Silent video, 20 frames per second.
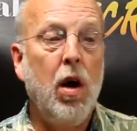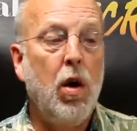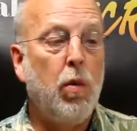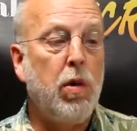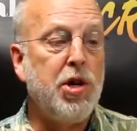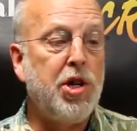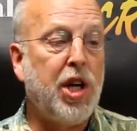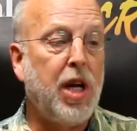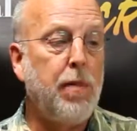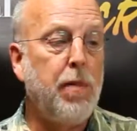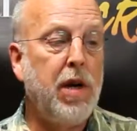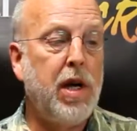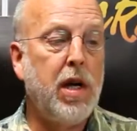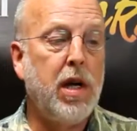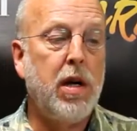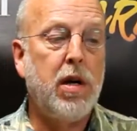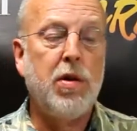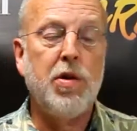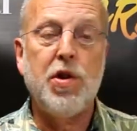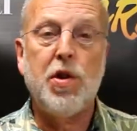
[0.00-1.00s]
which can be
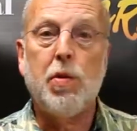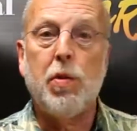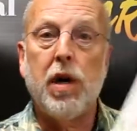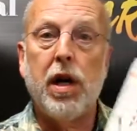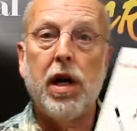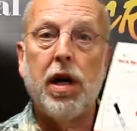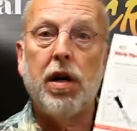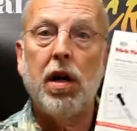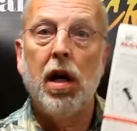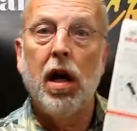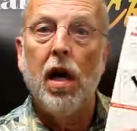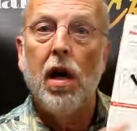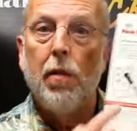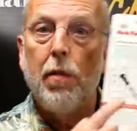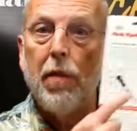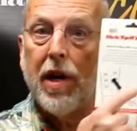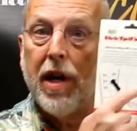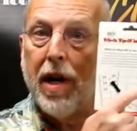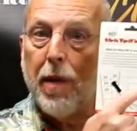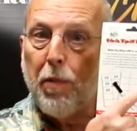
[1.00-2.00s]
used with
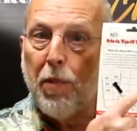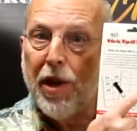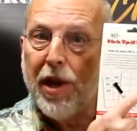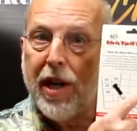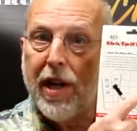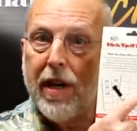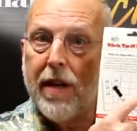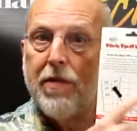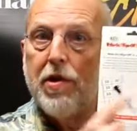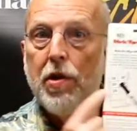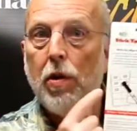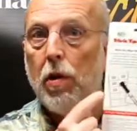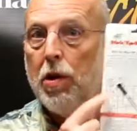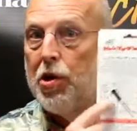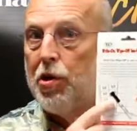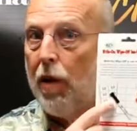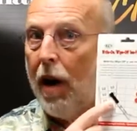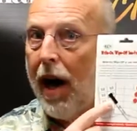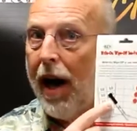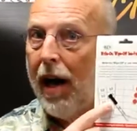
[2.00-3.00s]
manipulatives or
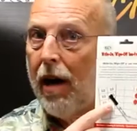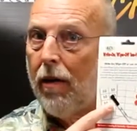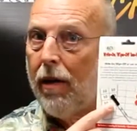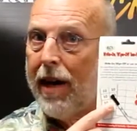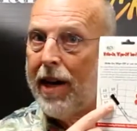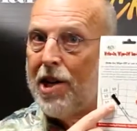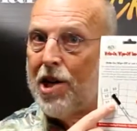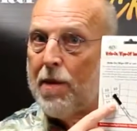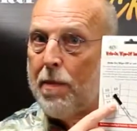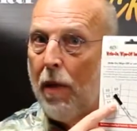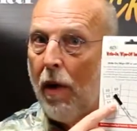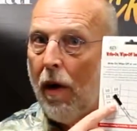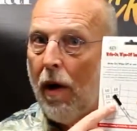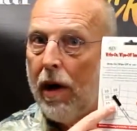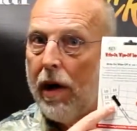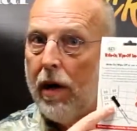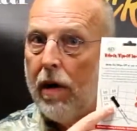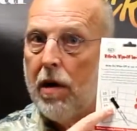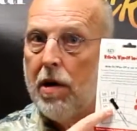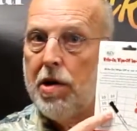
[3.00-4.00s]
dry erase
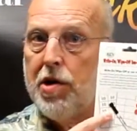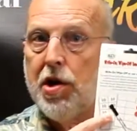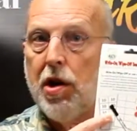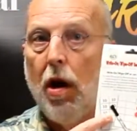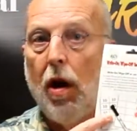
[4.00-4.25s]
markers.